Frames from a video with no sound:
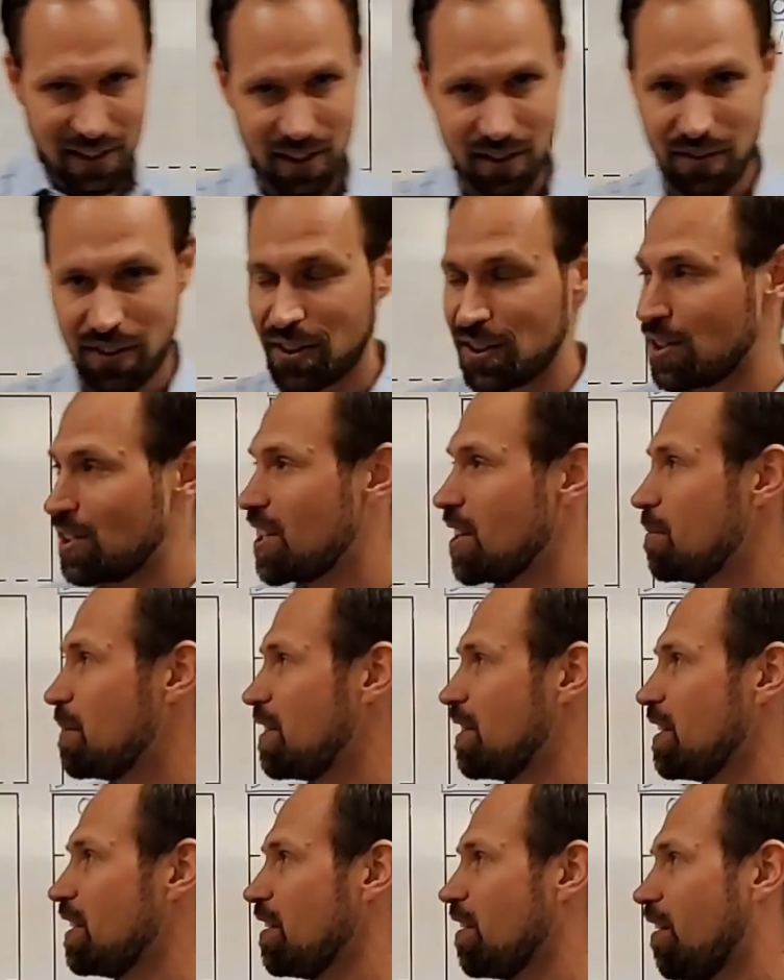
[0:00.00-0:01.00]
in 1
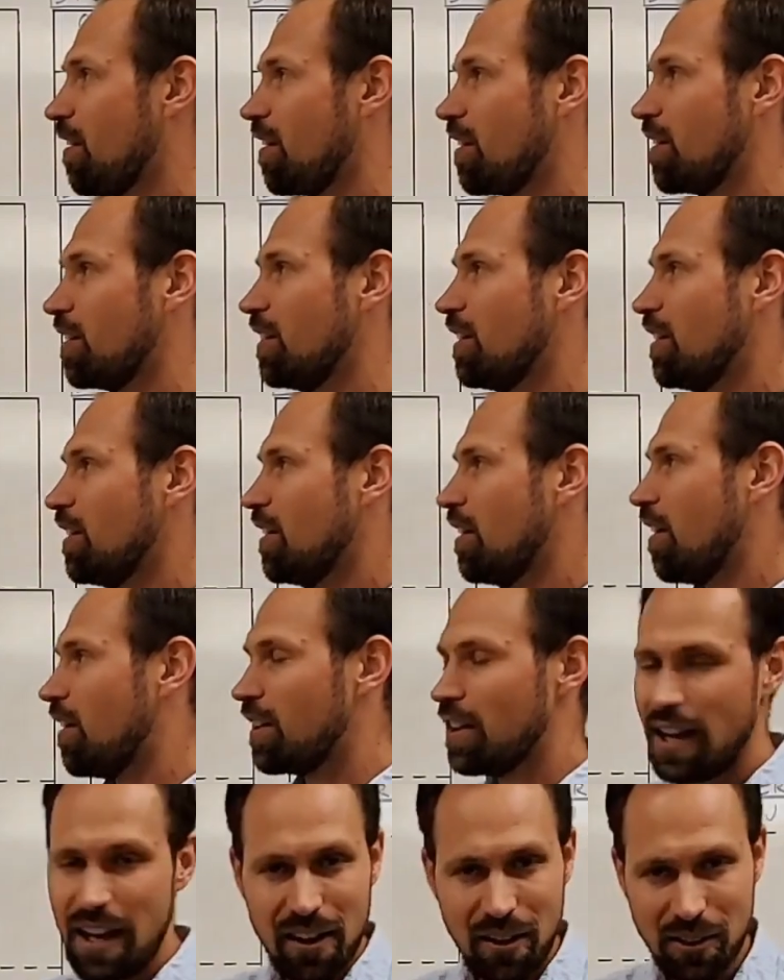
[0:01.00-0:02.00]
Timothy are
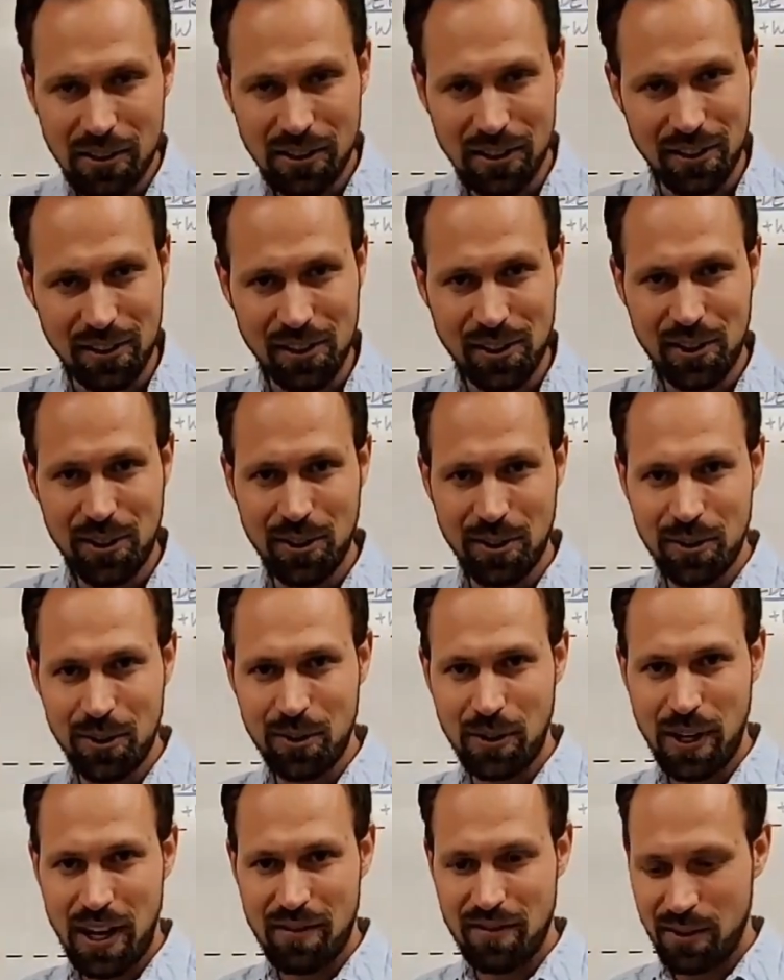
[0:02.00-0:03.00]
elders who
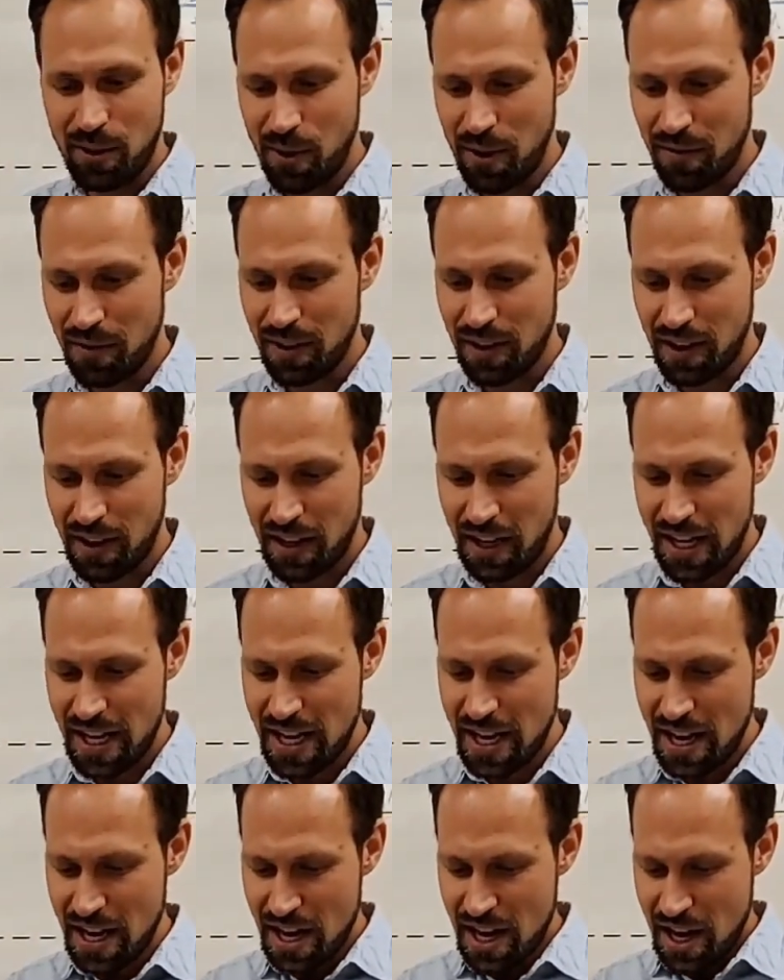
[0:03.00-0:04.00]
have
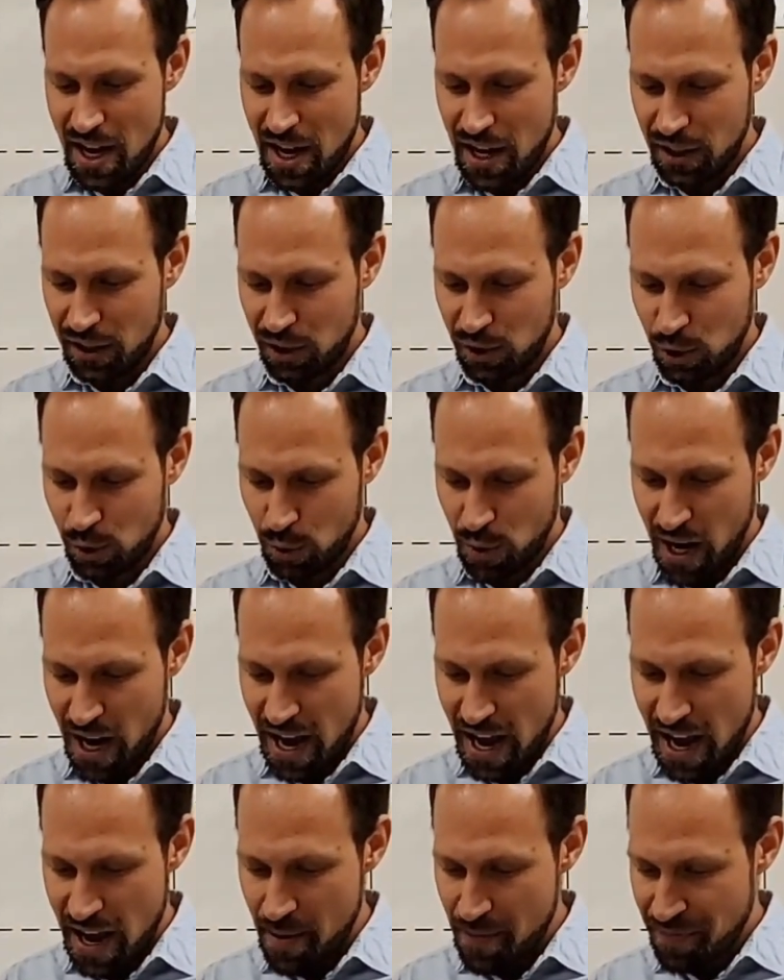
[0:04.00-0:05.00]
gone
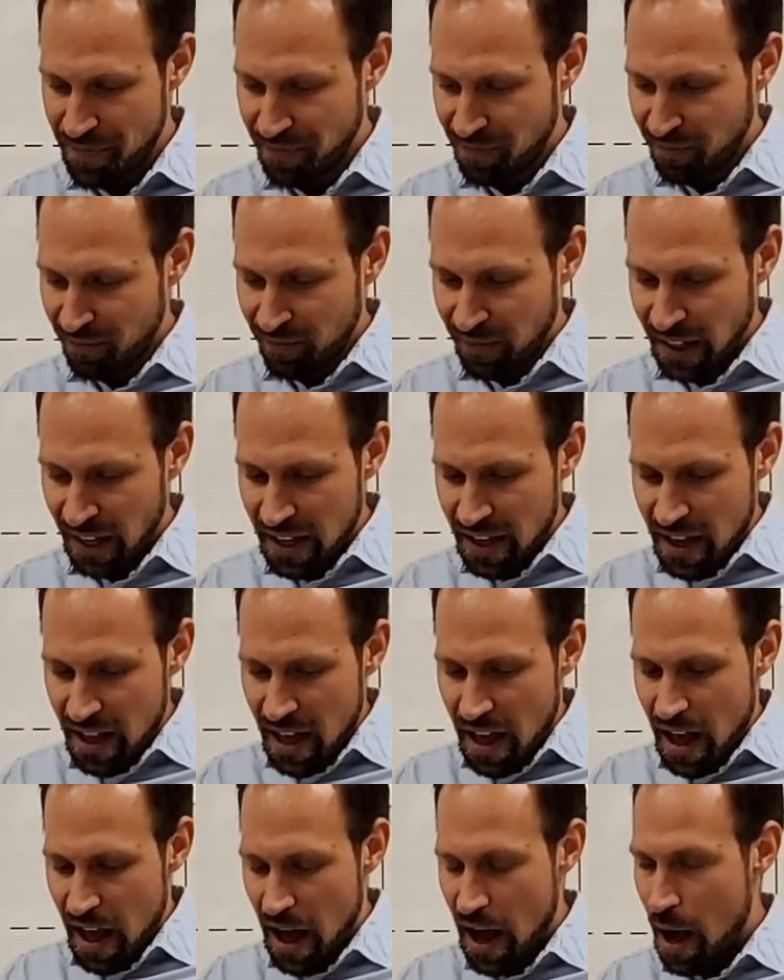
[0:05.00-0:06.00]
astray.
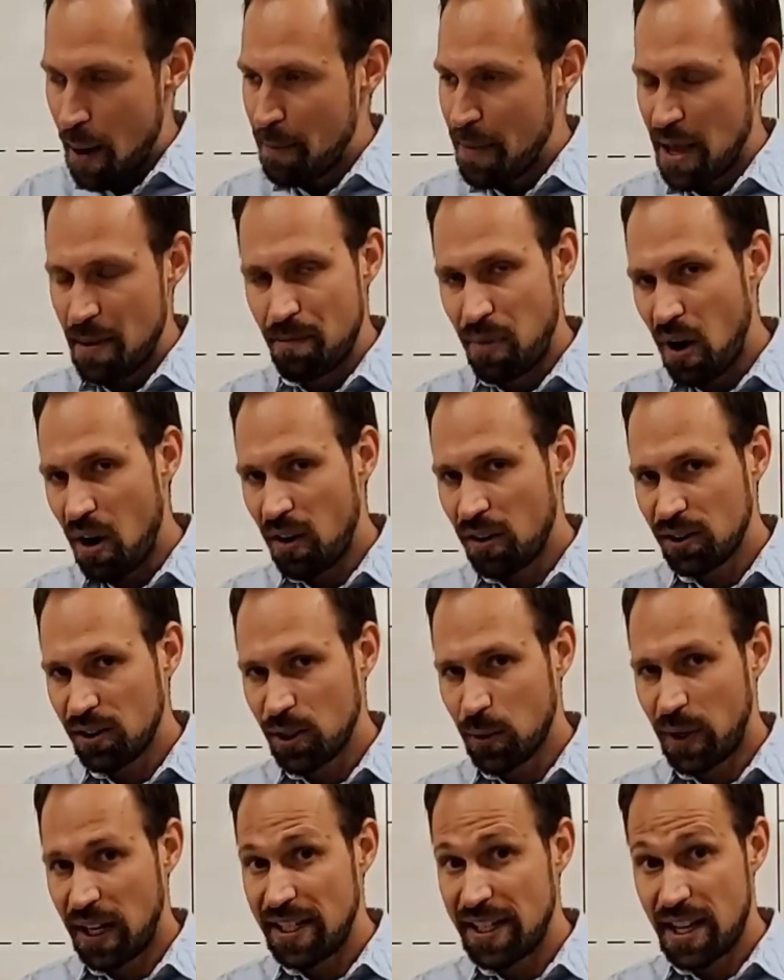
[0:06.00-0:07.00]
And Paul's going
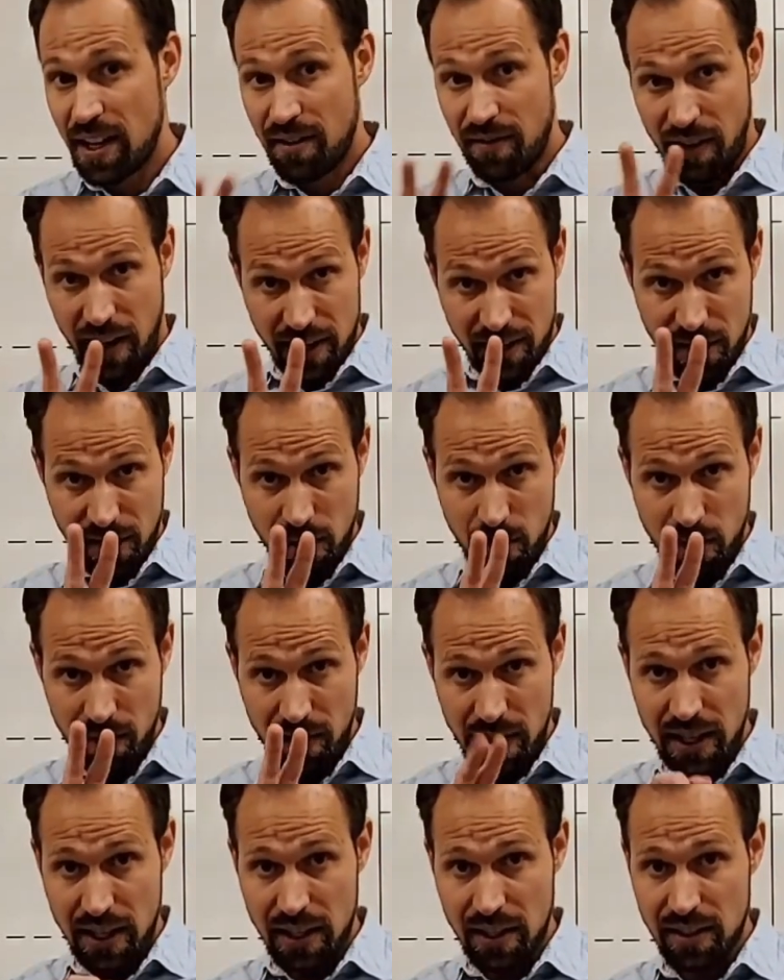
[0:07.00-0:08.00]
to identify two of
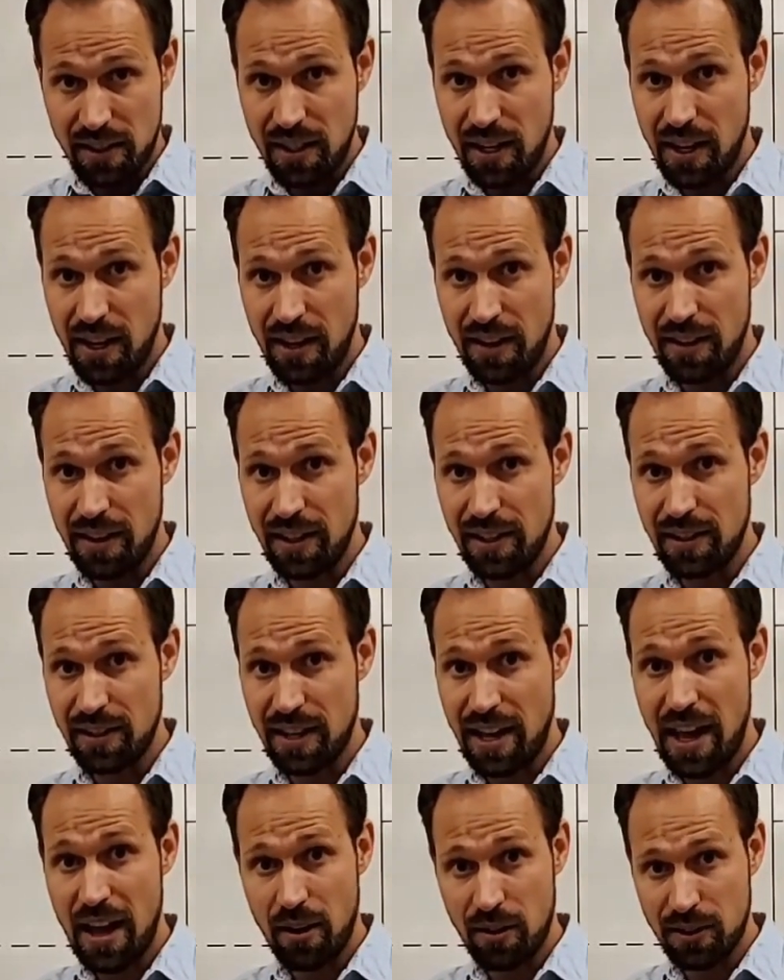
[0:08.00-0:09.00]
these
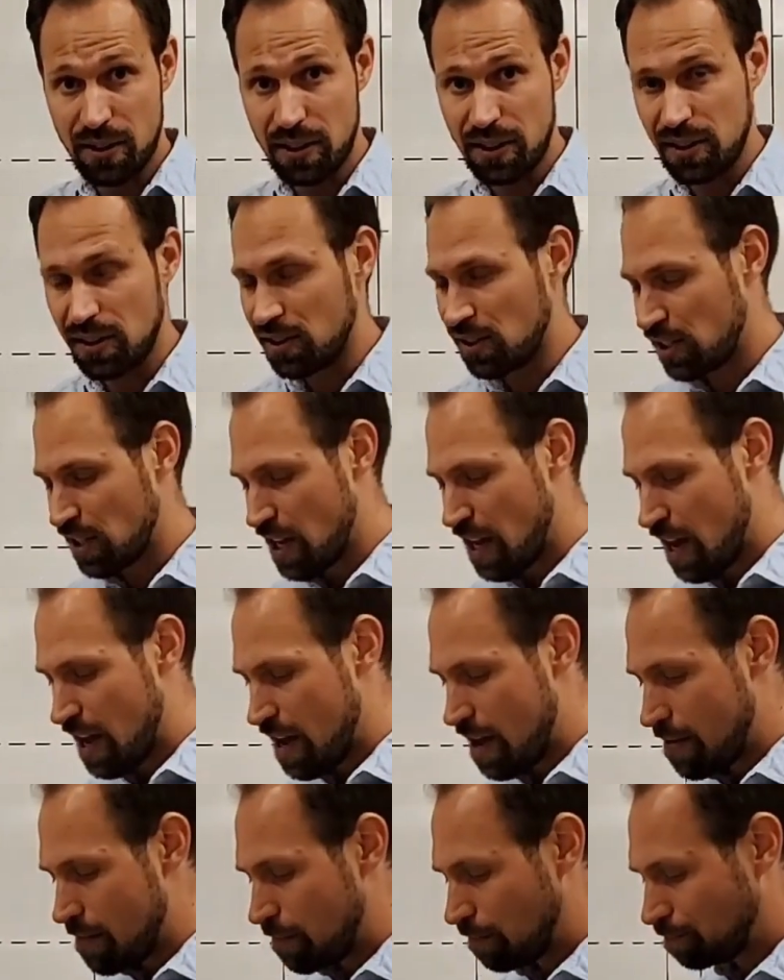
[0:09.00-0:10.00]
elders
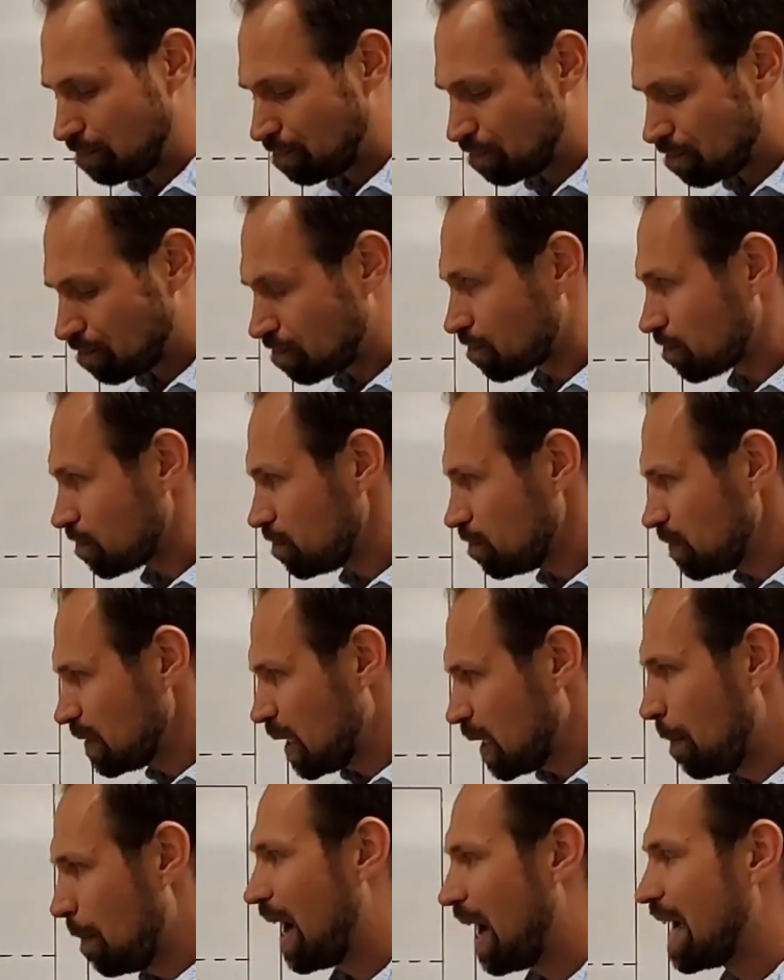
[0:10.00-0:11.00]

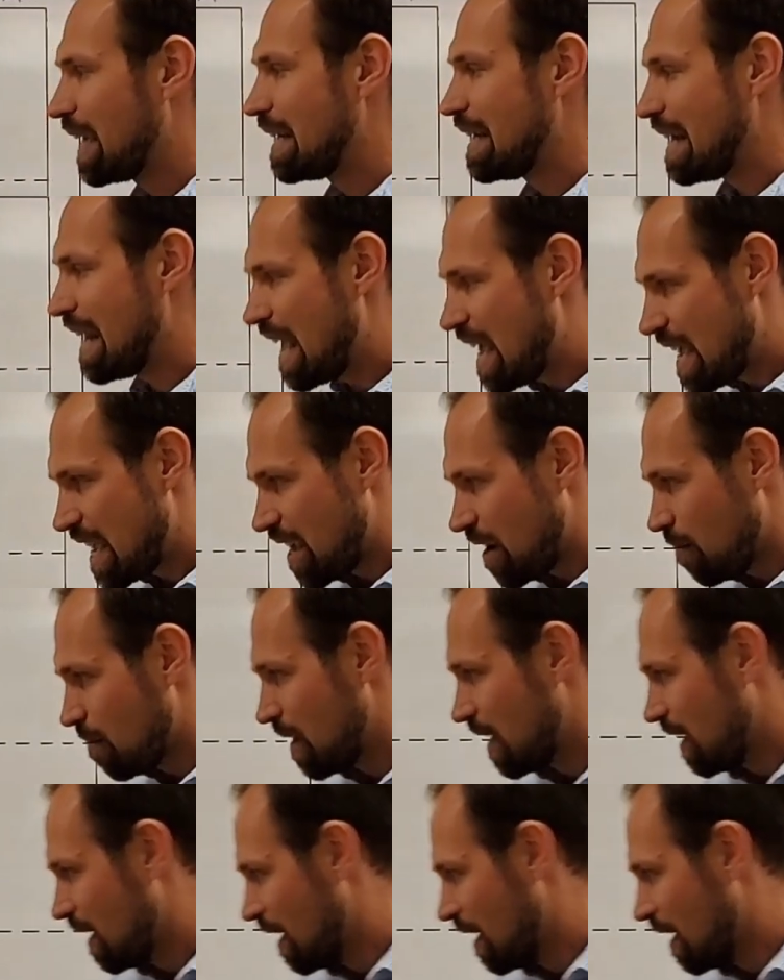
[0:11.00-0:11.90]
by name,